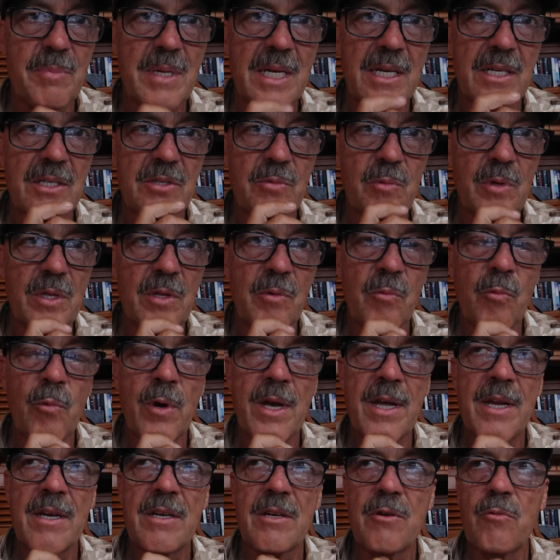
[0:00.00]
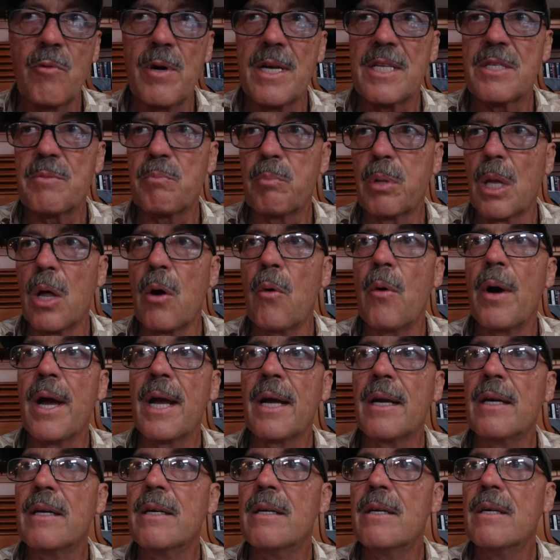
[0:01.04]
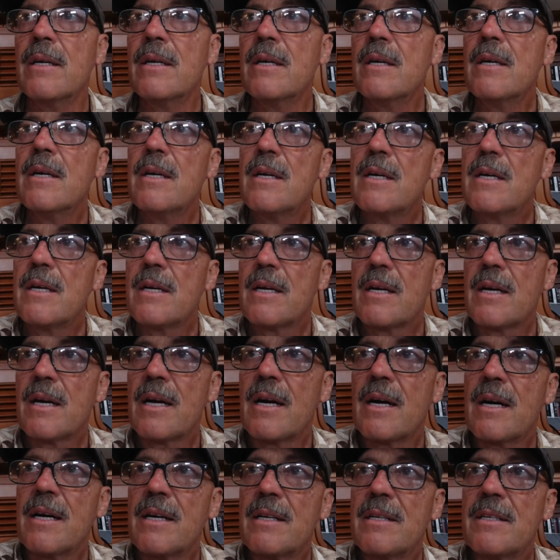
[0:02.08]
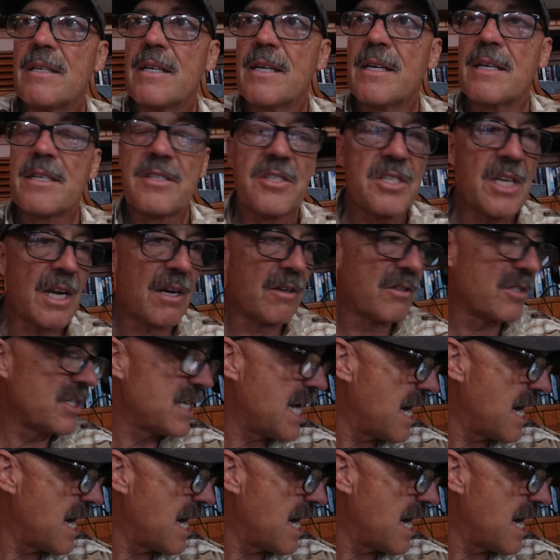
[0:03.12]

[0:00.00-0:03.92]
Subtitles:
because when the wind quits blowing and settles